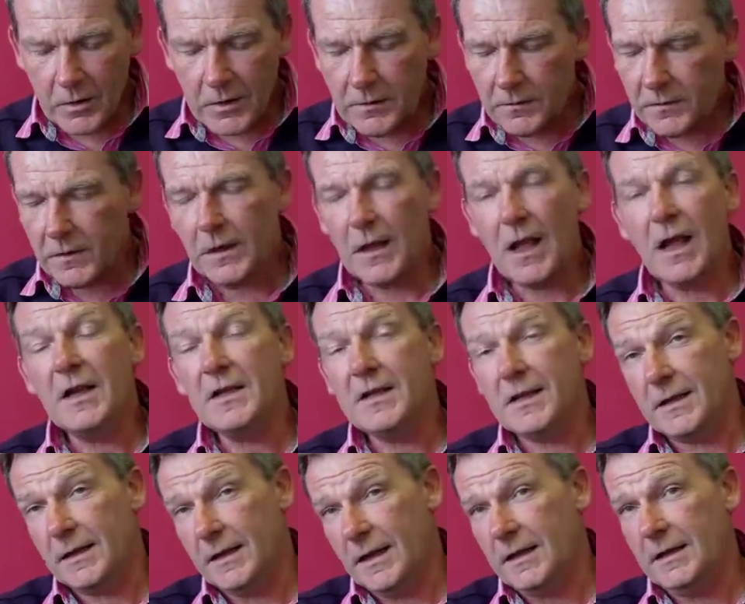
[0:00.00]
you feel
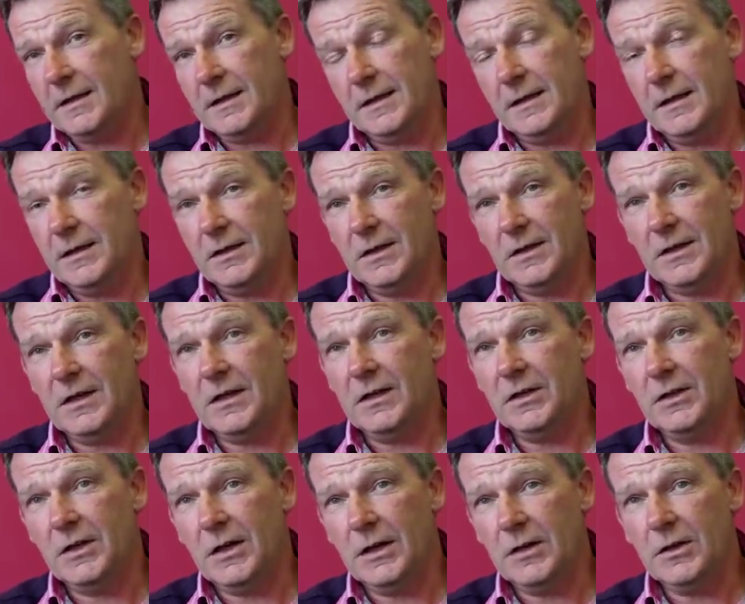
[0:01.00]
isolated in
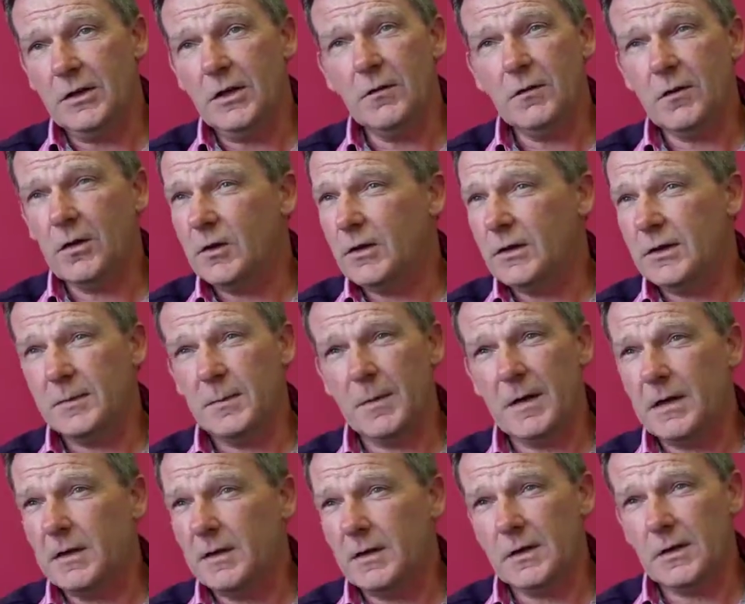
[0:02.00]
teaching, you've got to
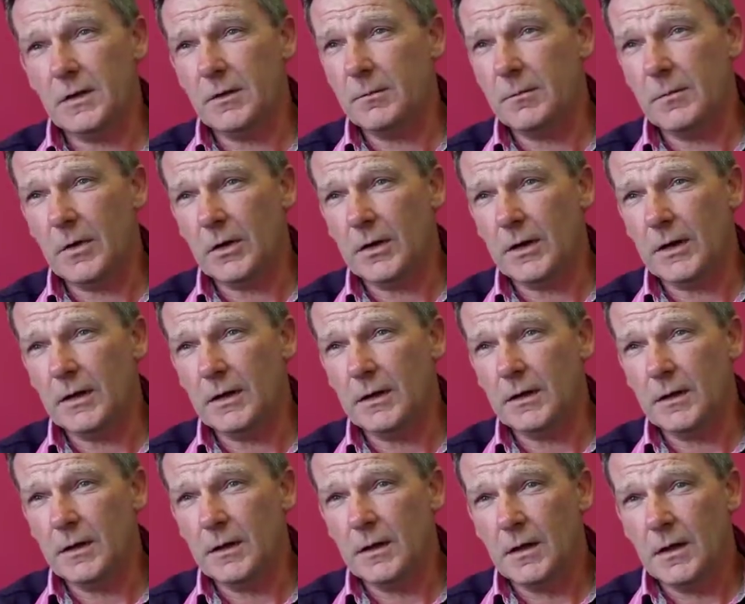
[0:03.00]
speak to somebody.
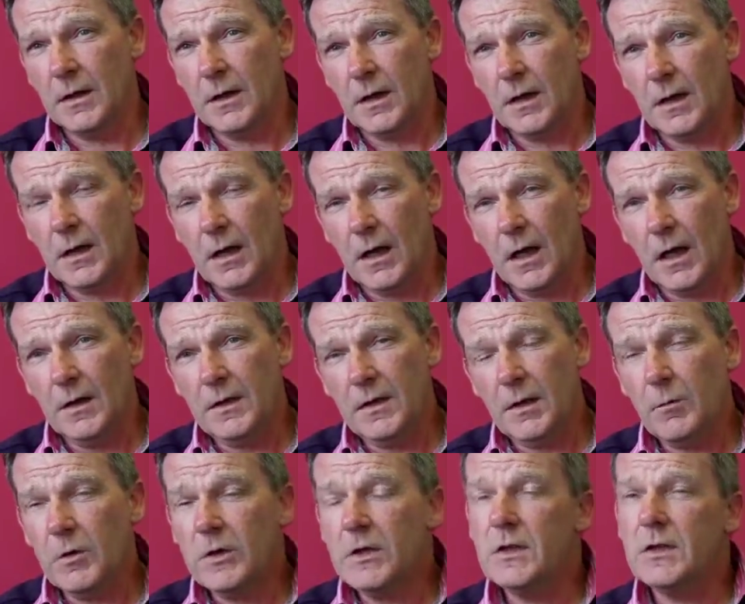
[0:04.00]
And
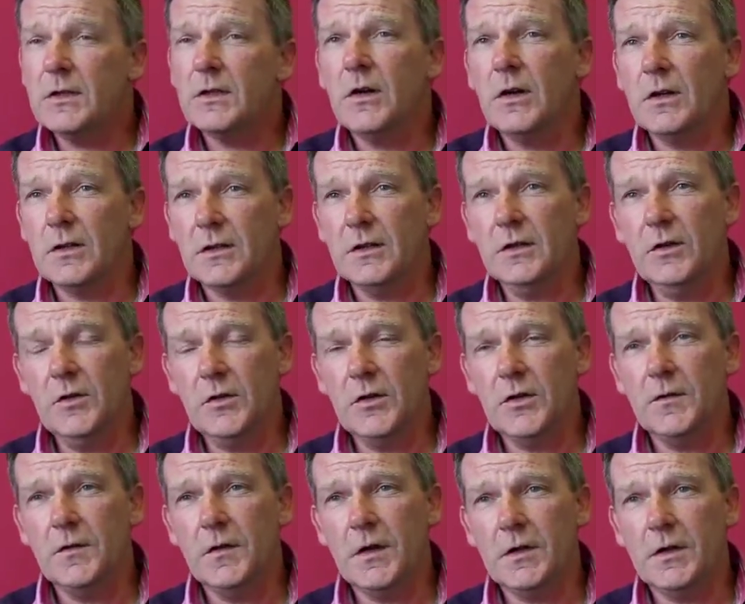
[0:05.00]
then when you start to lose
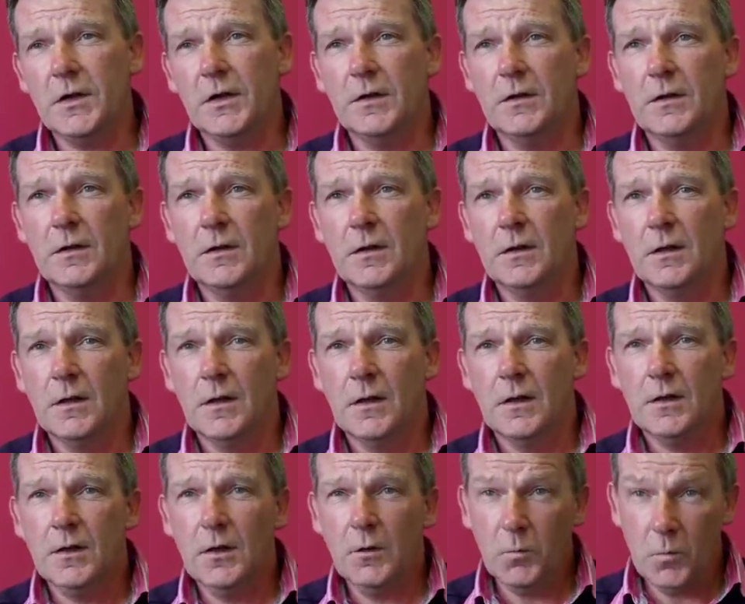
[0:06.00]
your vision,
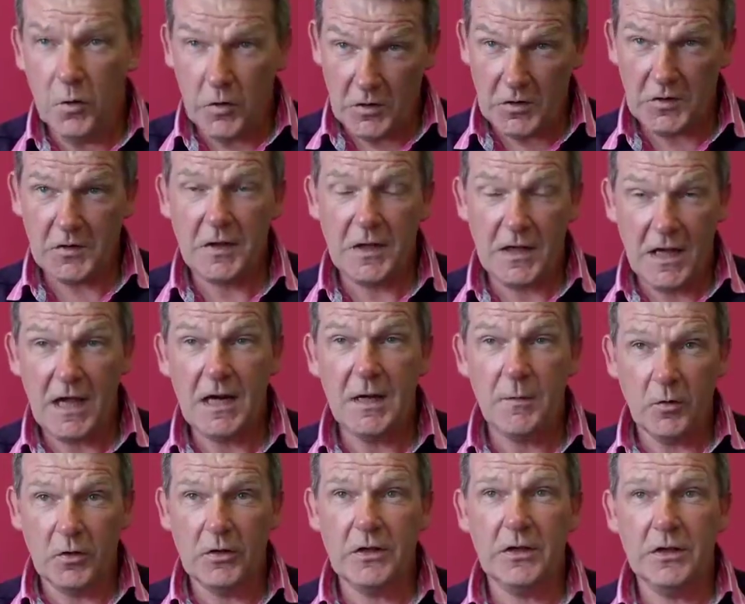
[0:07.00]
The worst thing
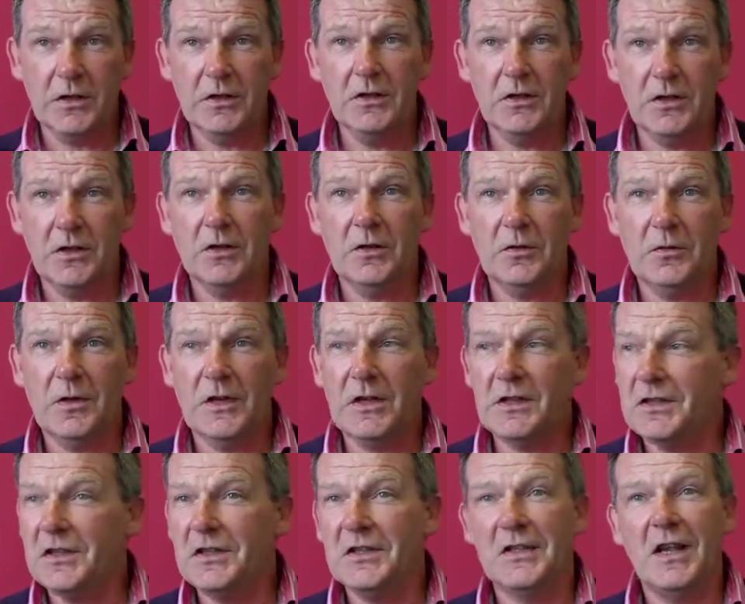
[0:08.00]
anybody can do is
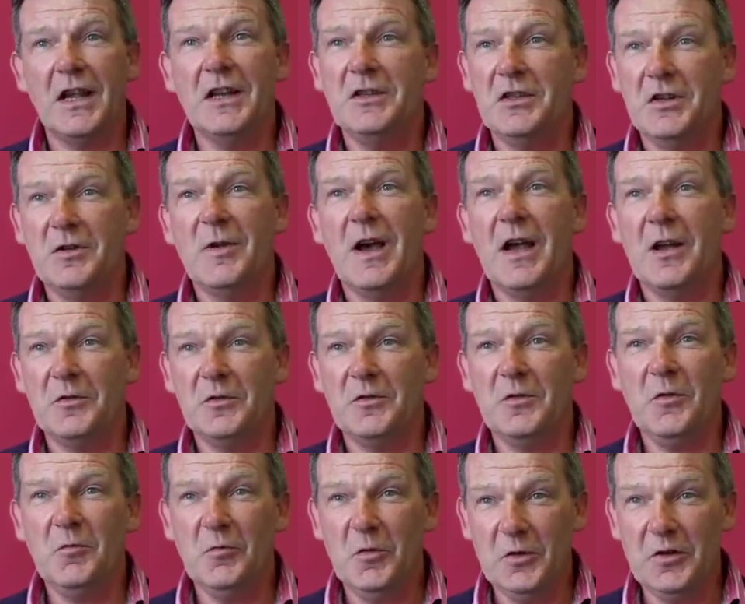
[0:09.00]
to send you out
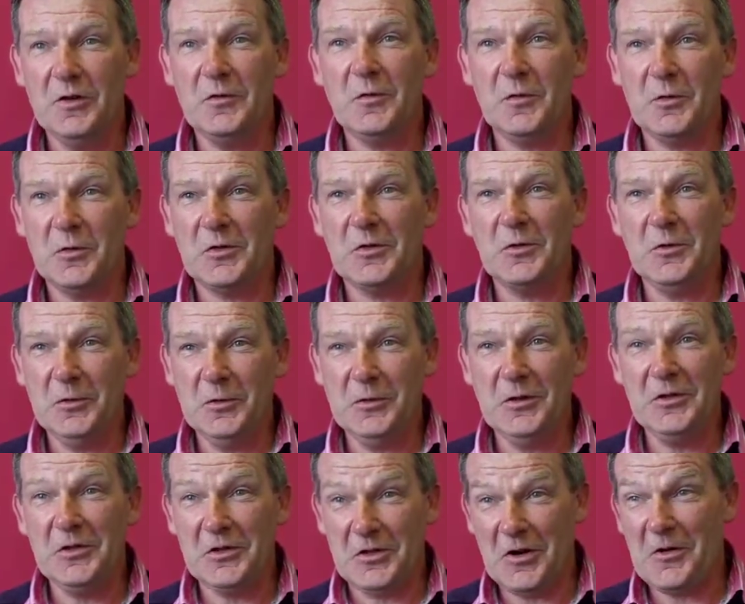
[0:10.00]
to a wonderful school
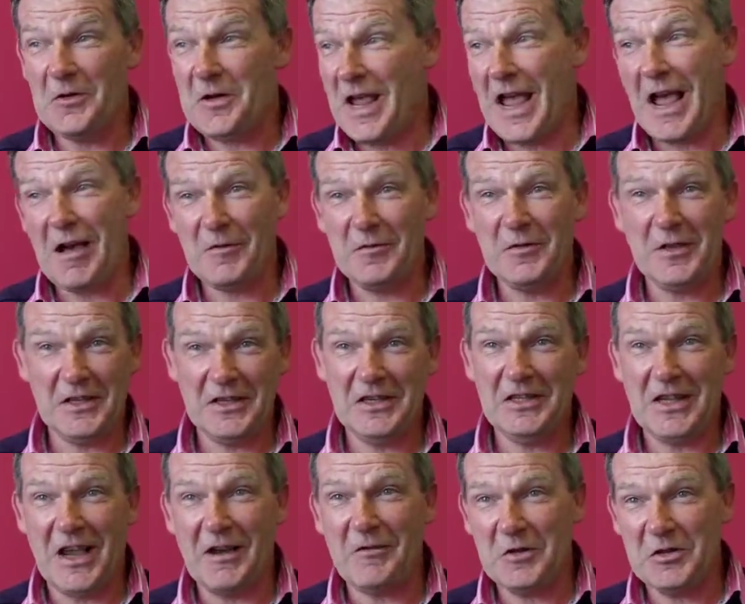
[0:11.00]
and show you how this
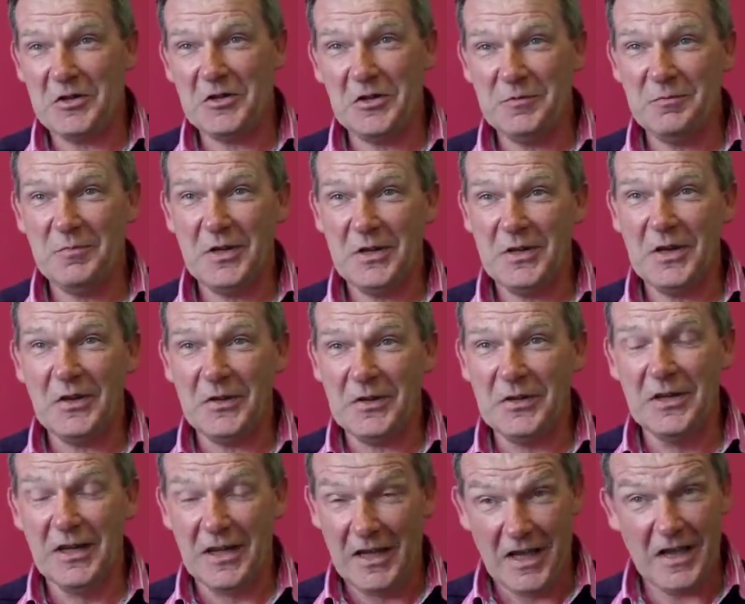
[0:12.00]
is how it should be
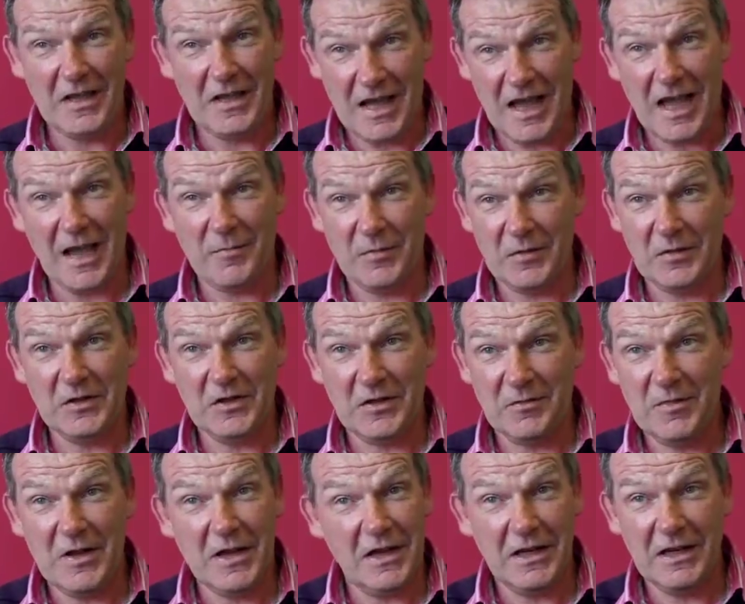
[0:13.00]
done. And that happened to
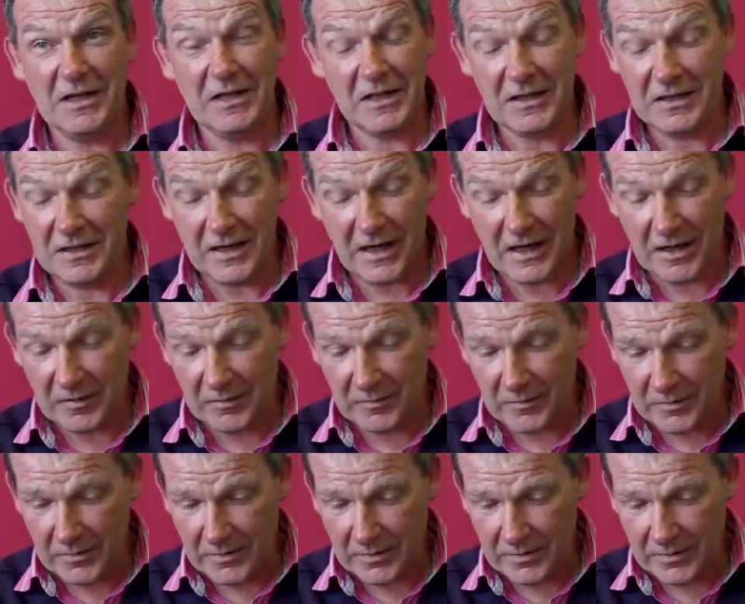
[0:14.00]
me and it didn't help.